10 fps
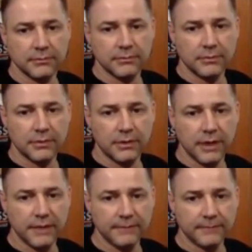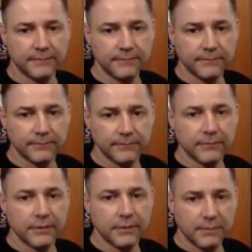All right?
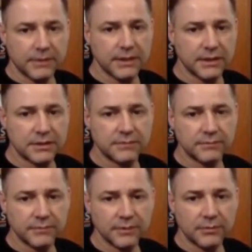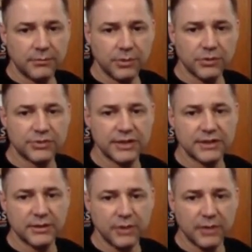Make sense? Bruno says, I
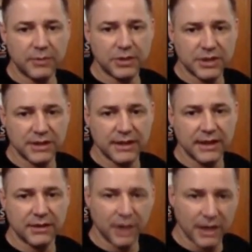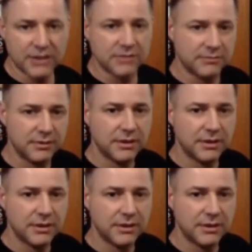really appreciate that. Awesome.